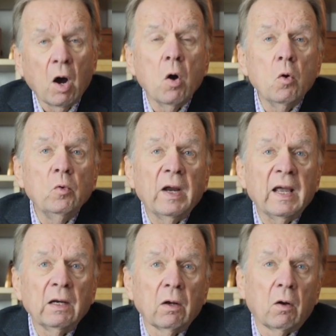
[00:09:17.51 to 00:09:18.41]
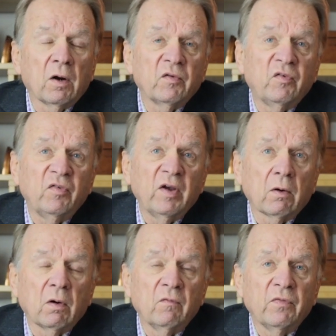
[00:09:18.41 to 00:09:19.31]
own a large
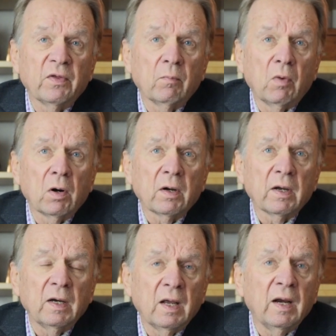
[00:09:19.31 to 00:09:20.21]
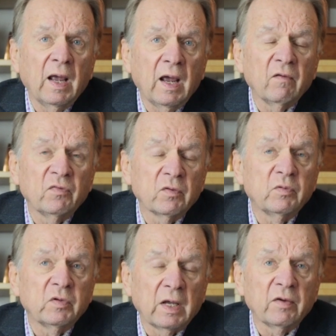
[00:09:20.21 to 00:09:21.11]
share of their market and have
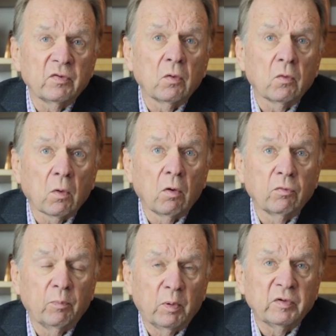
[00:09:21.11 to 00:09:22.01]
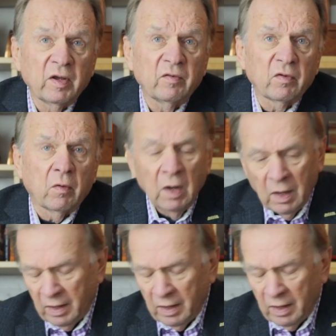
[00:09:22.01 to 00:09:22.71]
substantial growth potential.